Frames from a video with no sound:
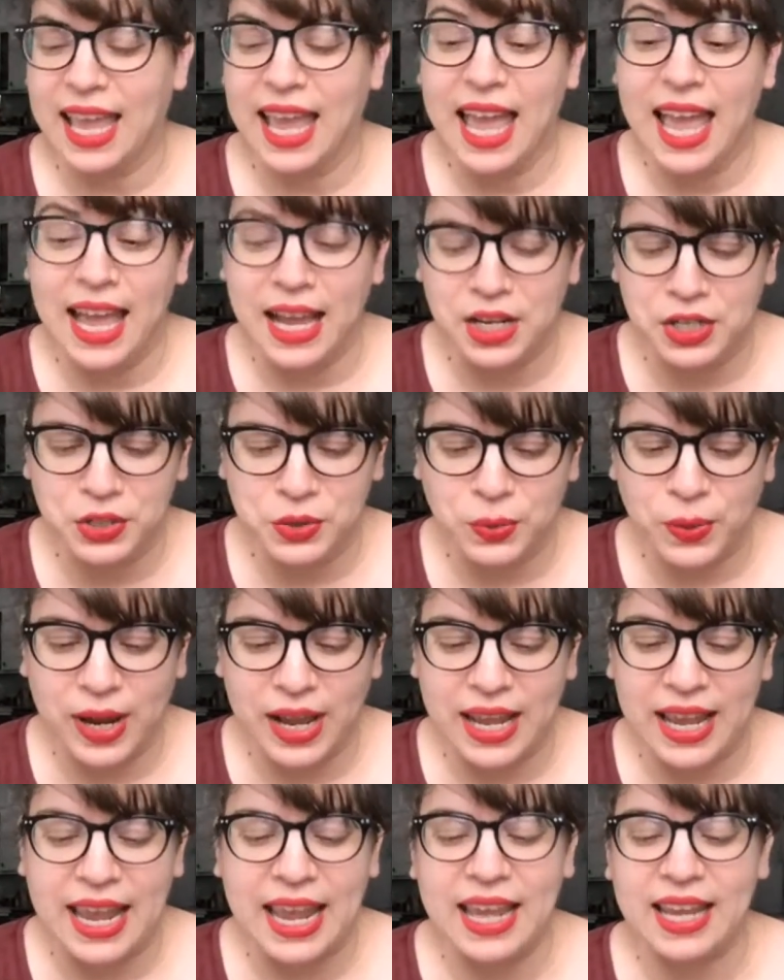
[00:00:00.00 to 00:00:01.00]

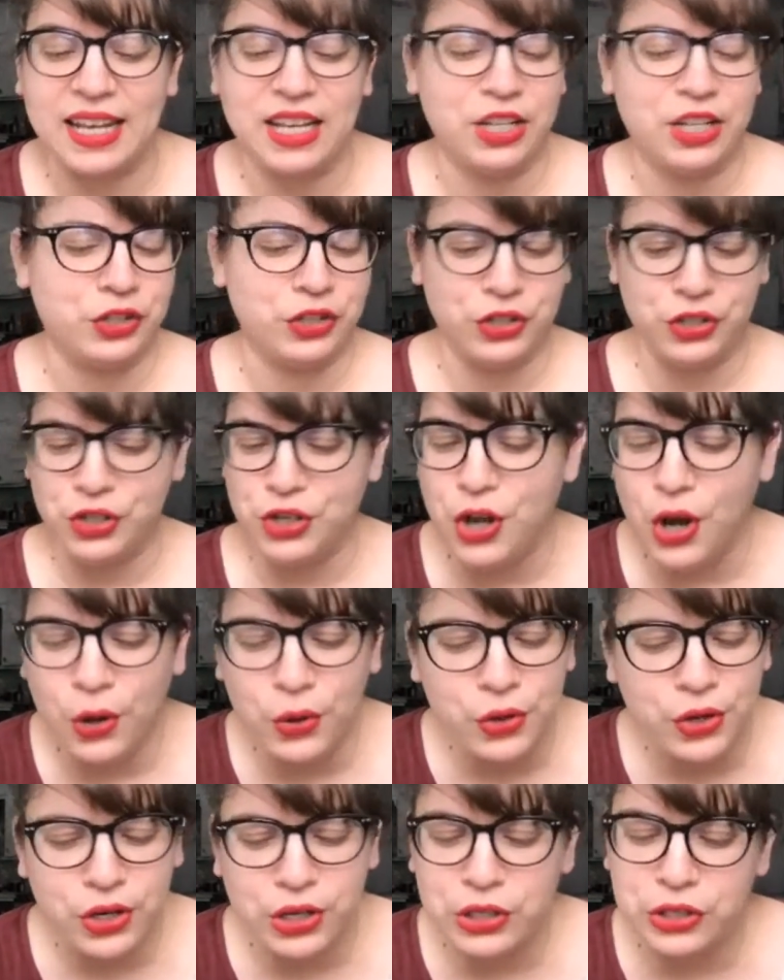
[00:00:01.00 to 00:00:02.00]
Xxxii, and his
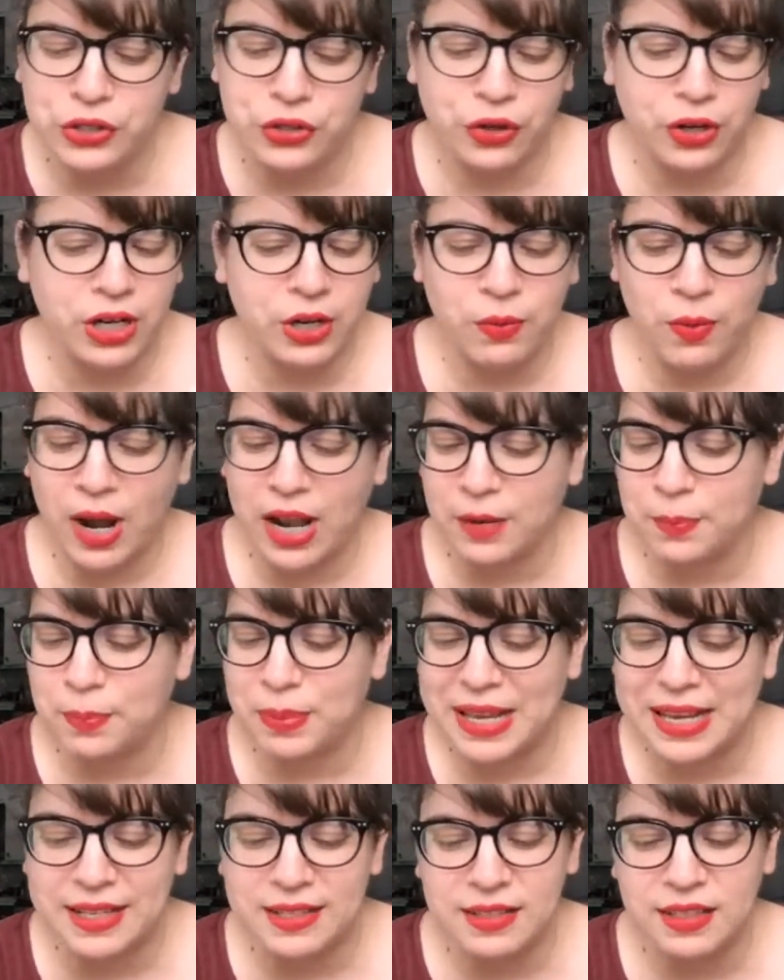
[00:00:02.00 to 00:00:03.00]
no-good, dirty, rotten,
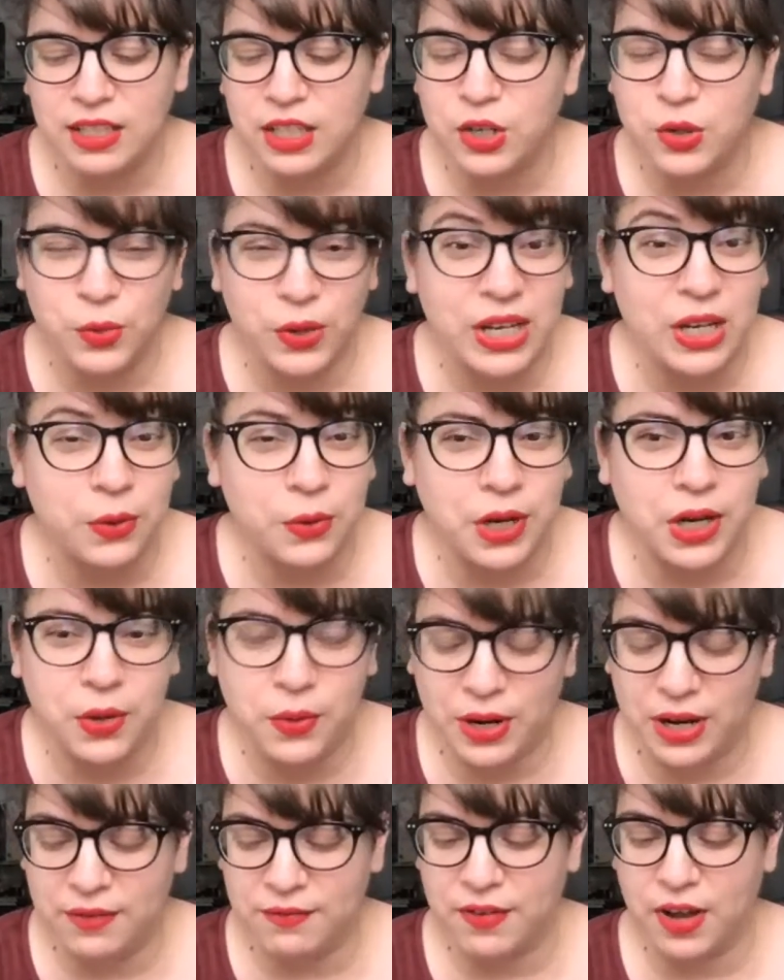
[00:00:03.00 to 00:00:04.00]
pig-stealing
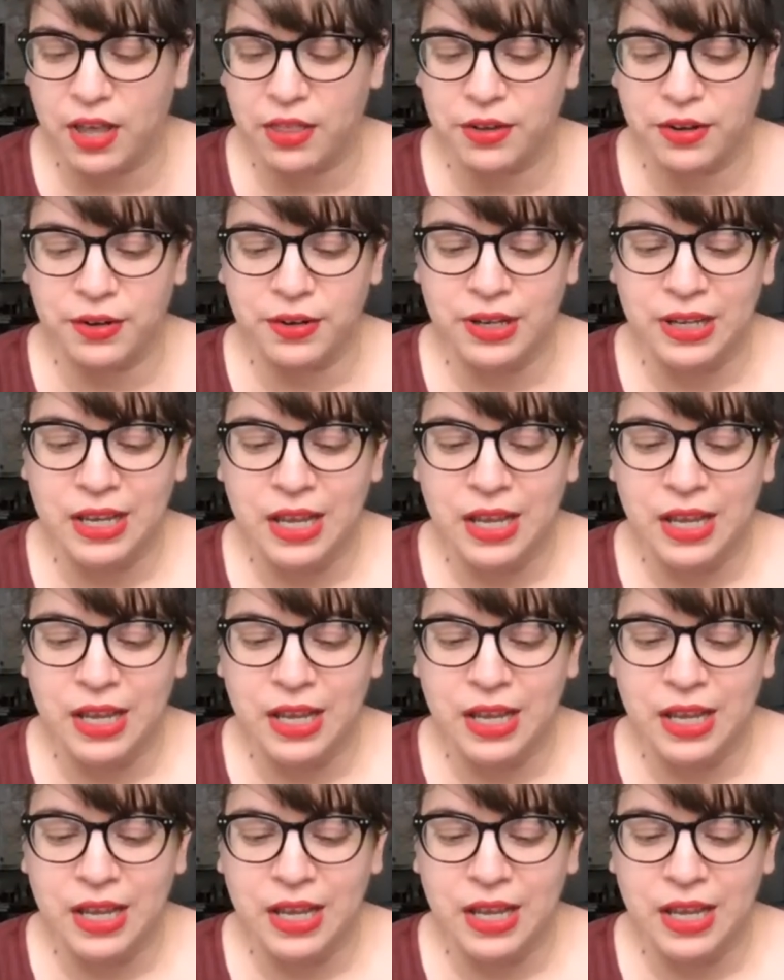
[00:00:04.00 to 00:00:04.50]
great-great-grandfather.